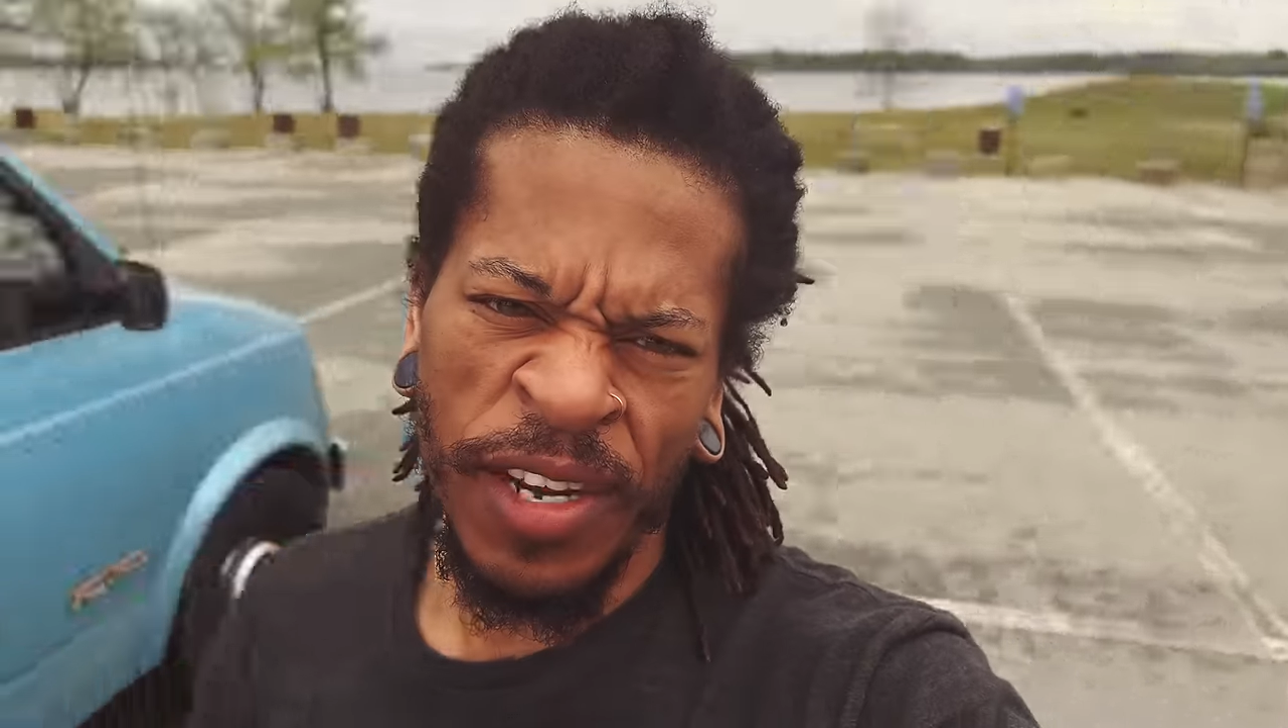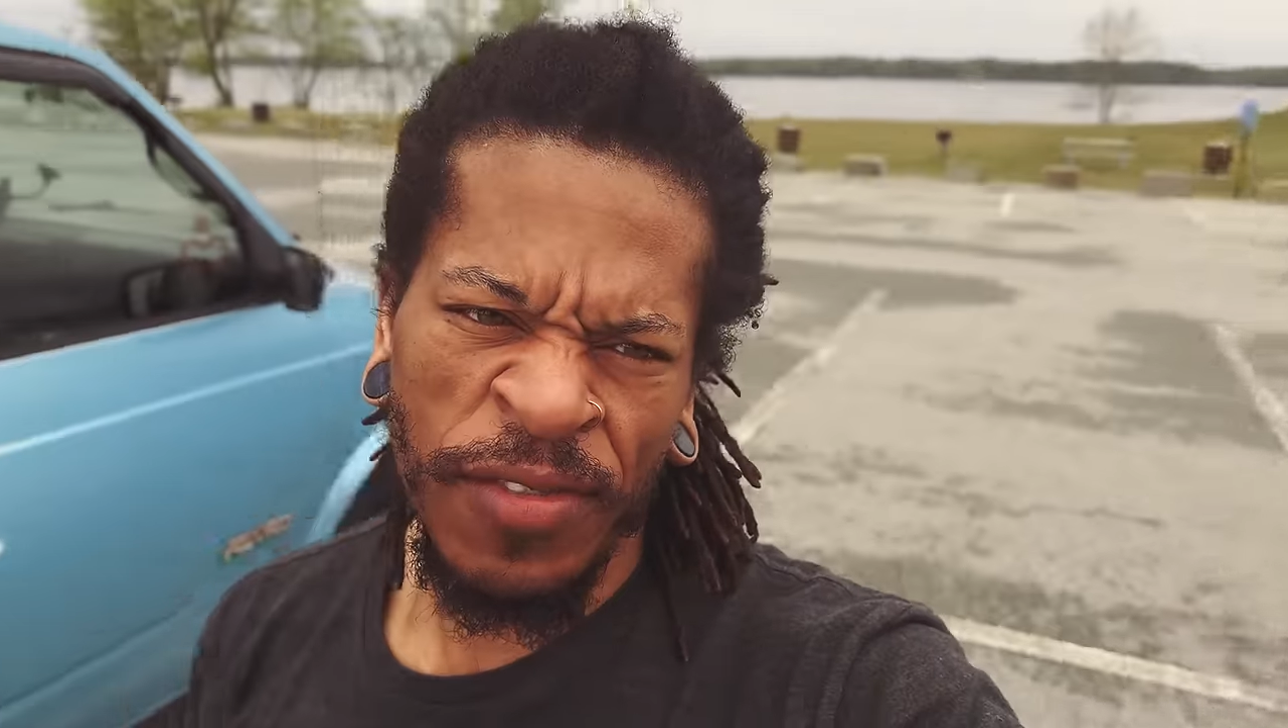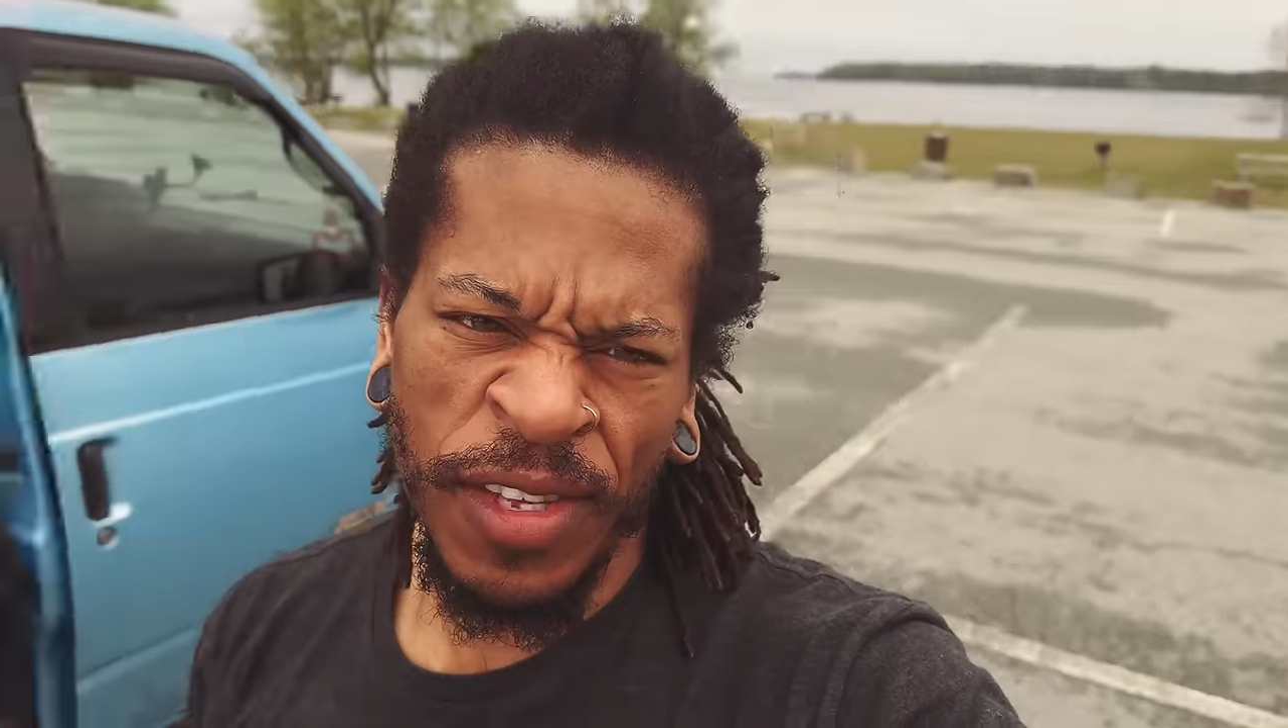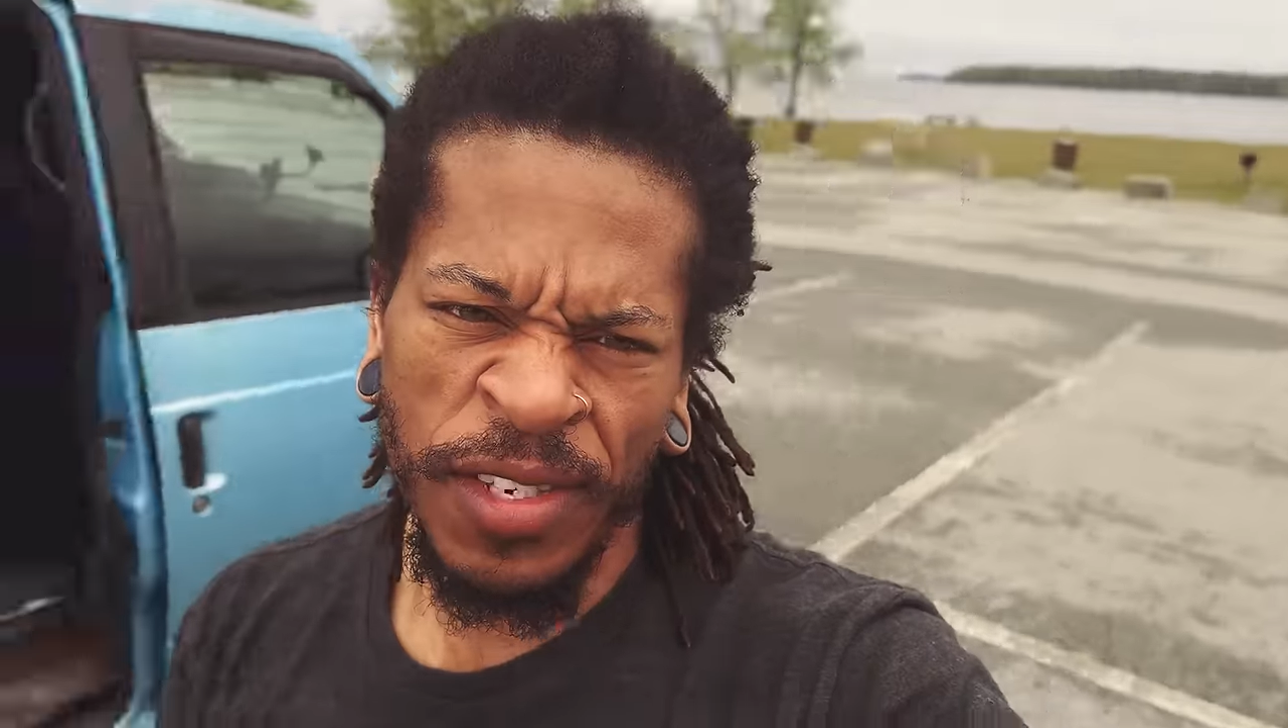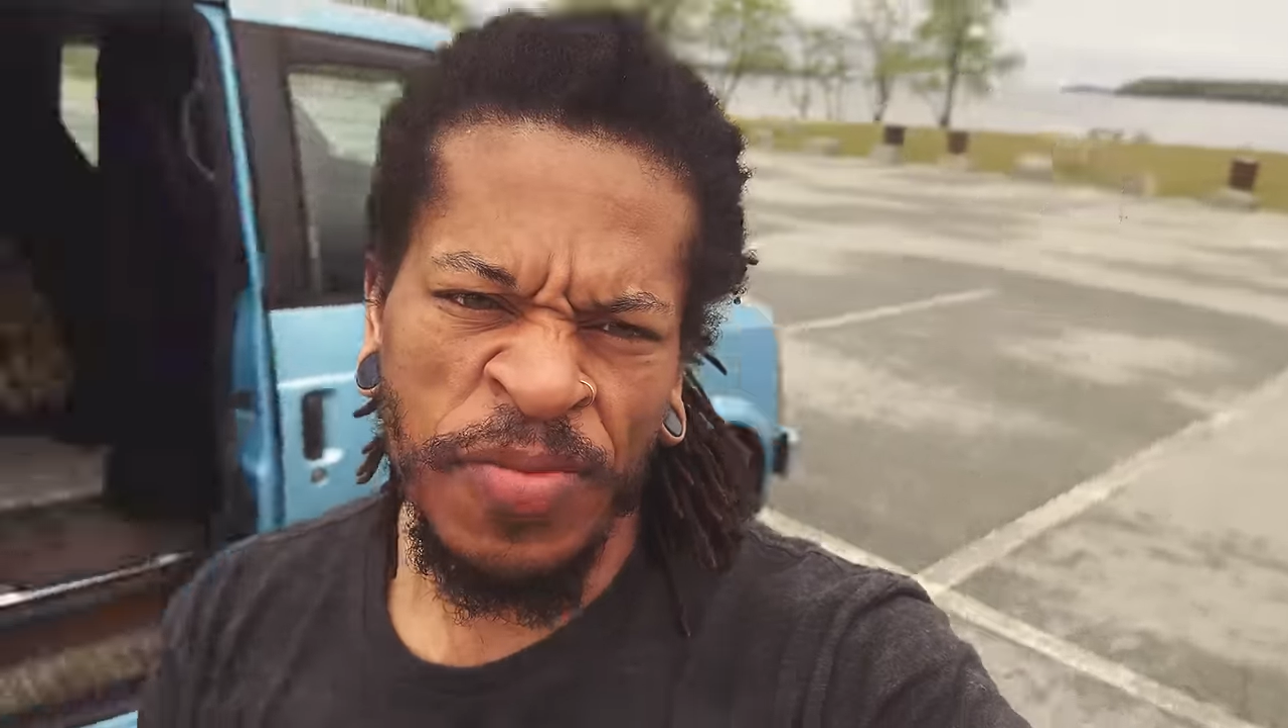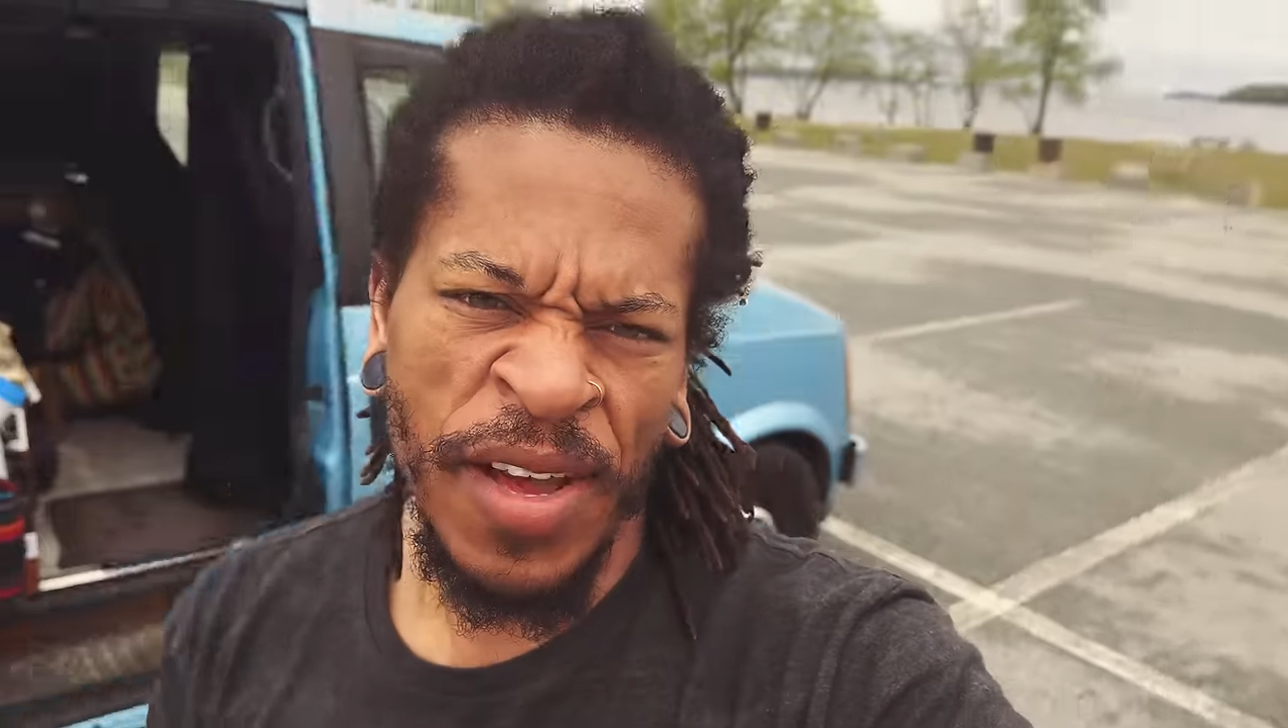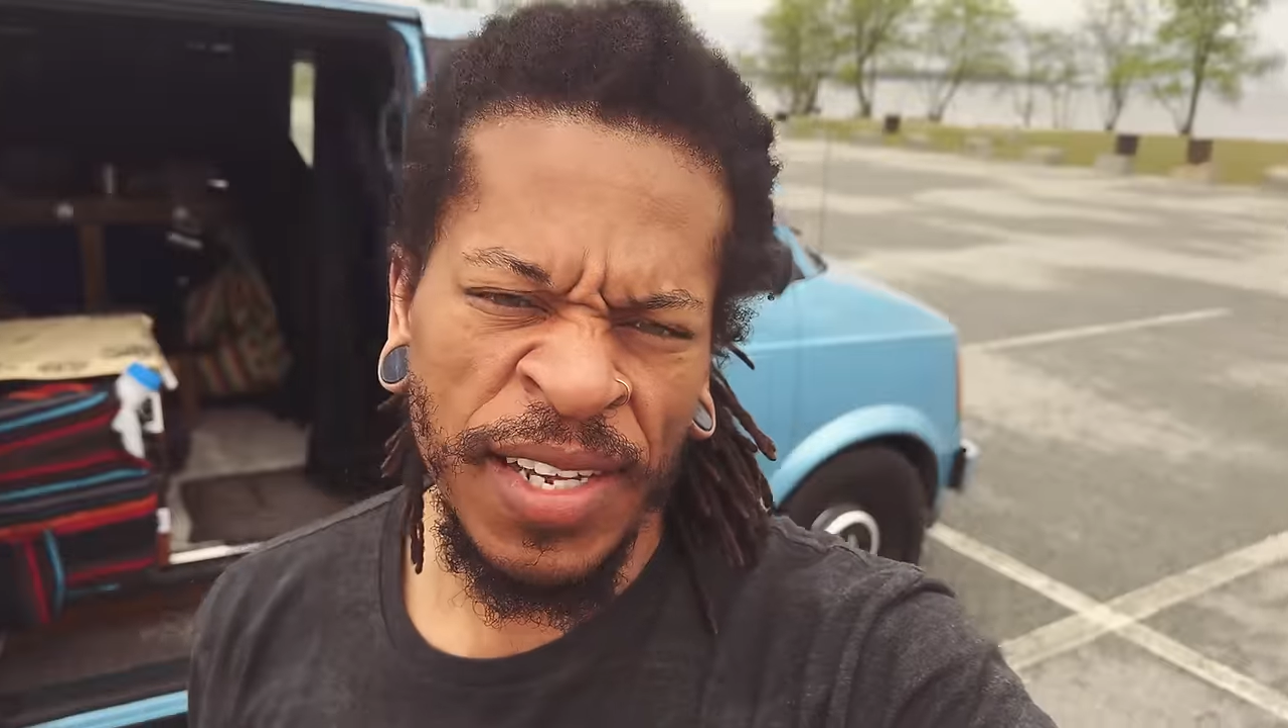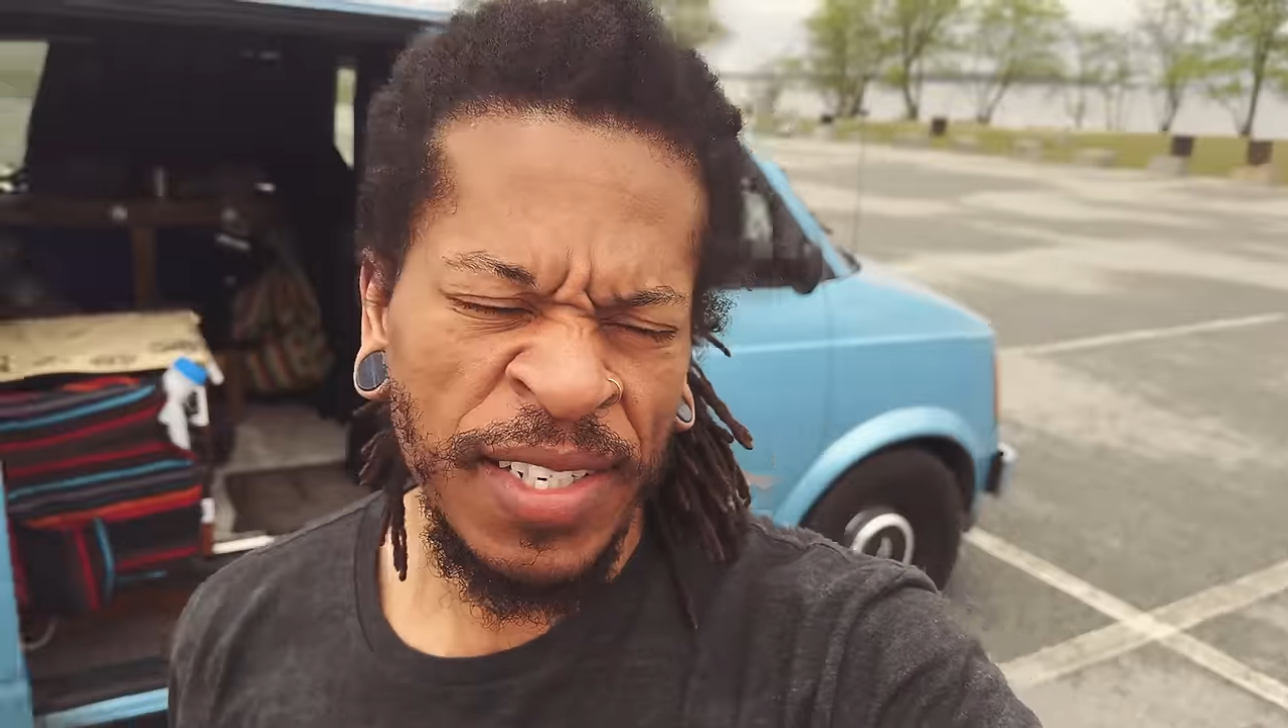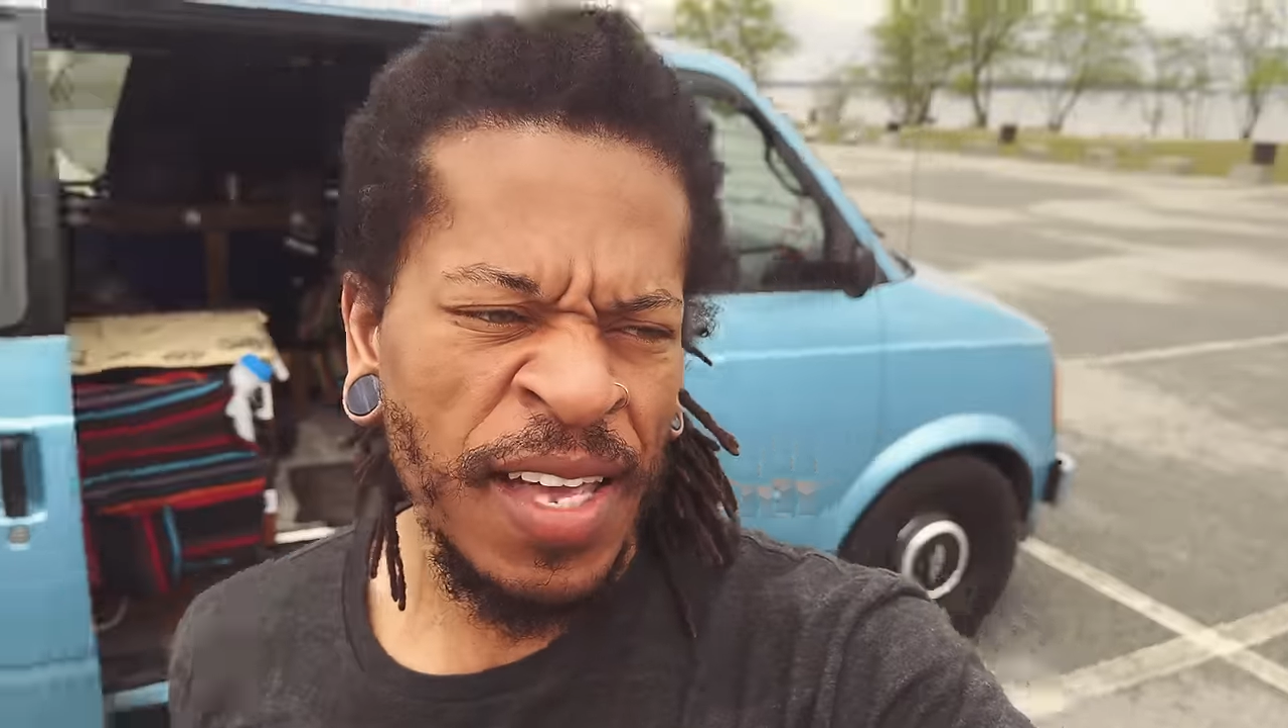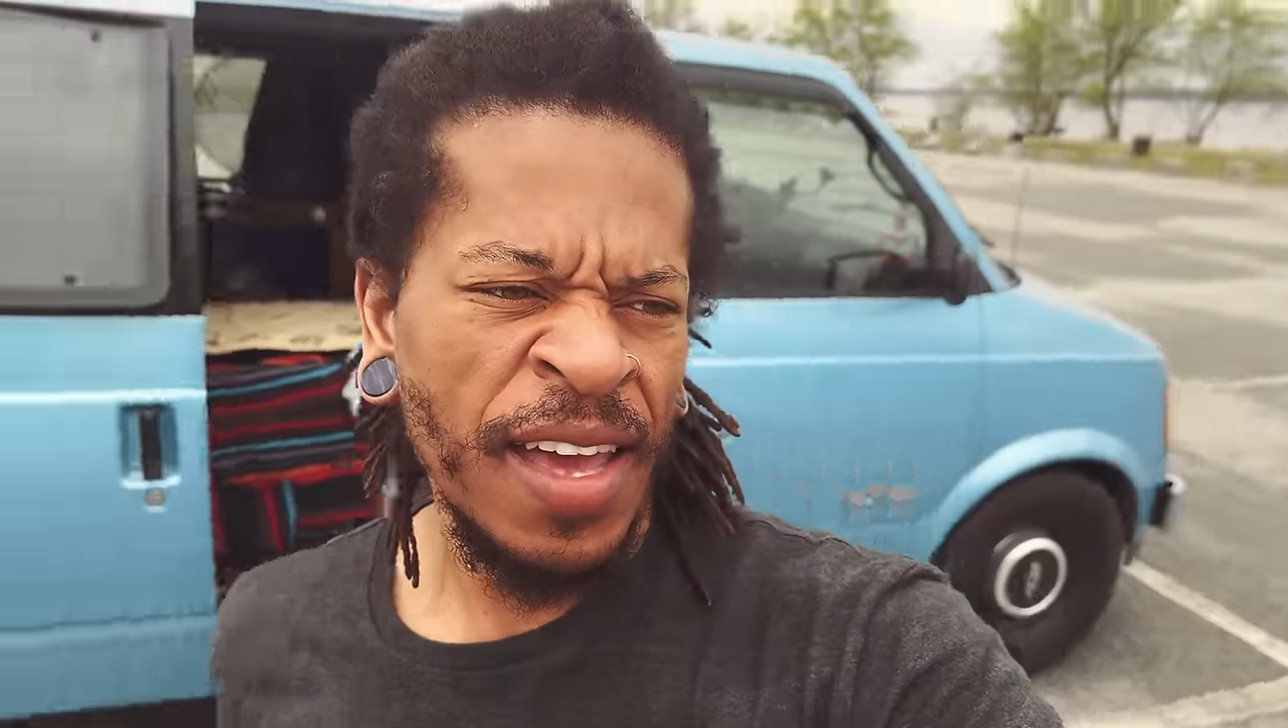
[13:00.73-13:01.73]
of this
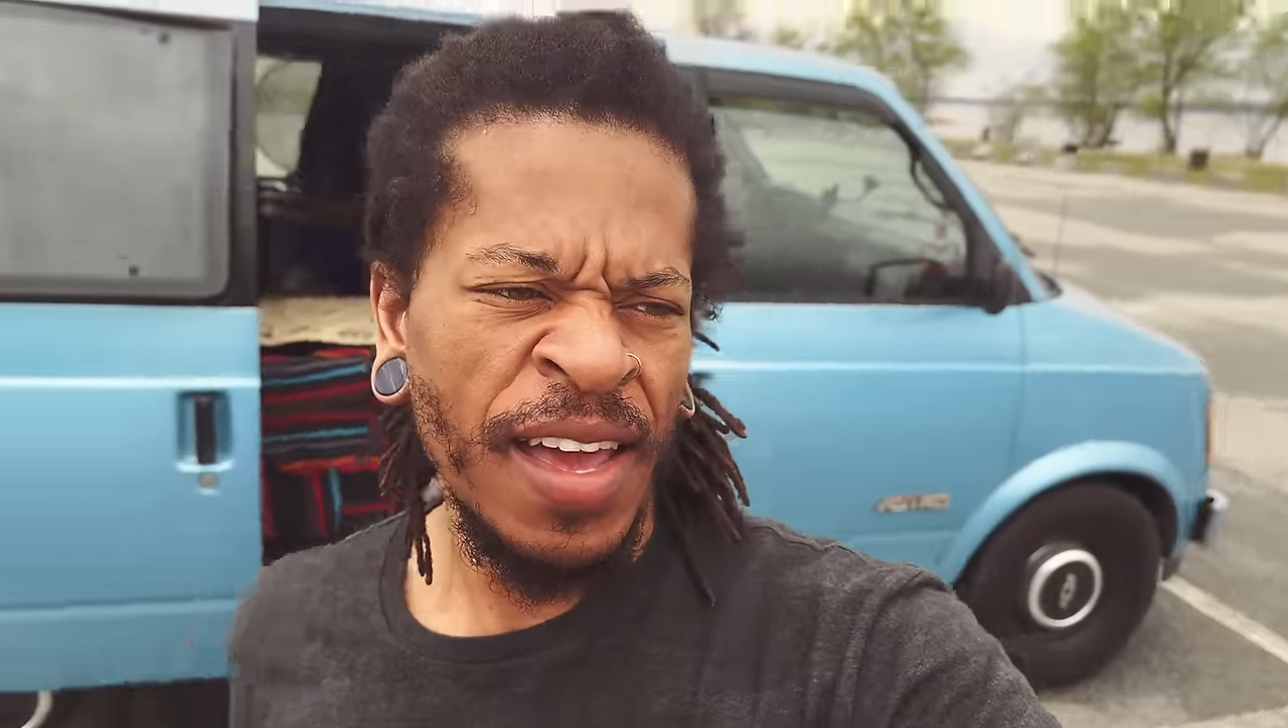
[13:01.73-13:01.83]
mess